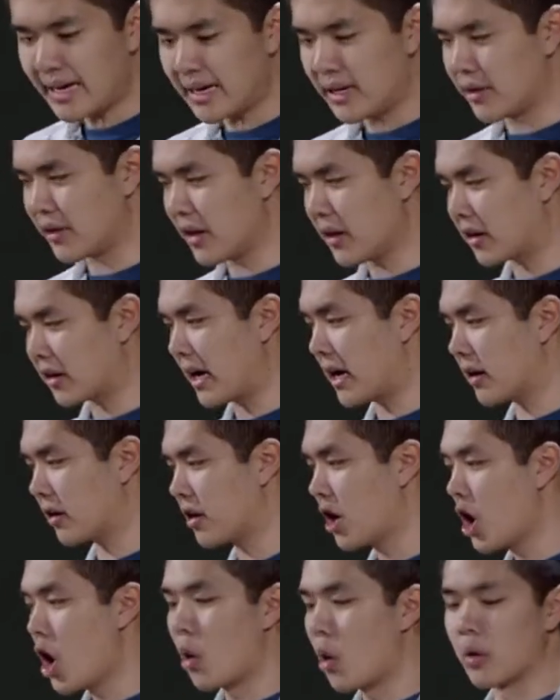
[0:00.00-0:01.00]
In this case,
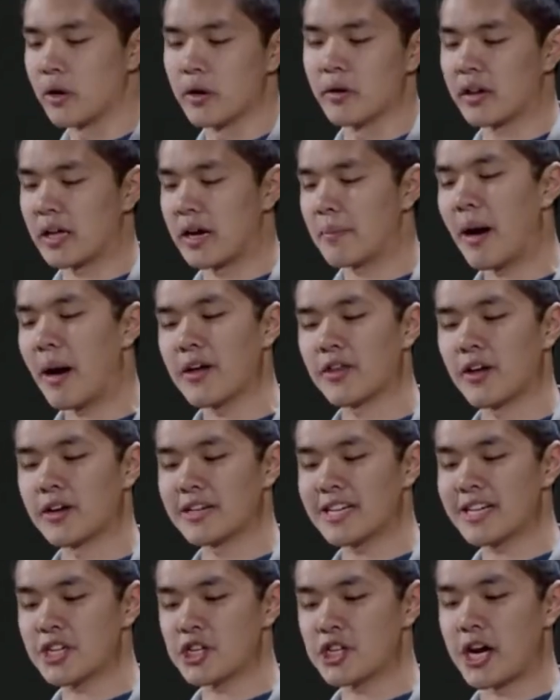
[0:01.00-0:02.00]
we're using a Python
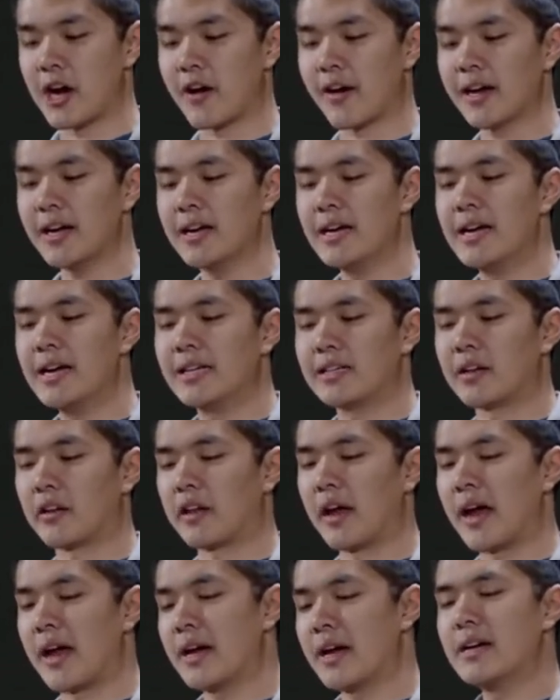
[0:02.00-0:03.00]
dictionary to
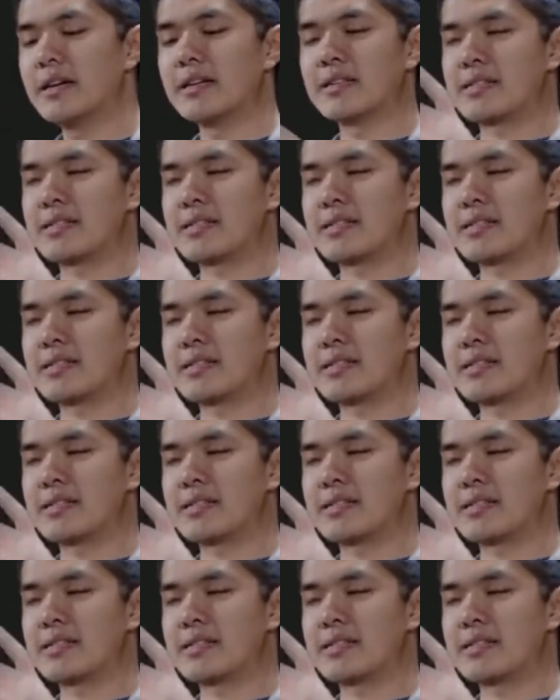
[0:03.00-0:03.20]
say,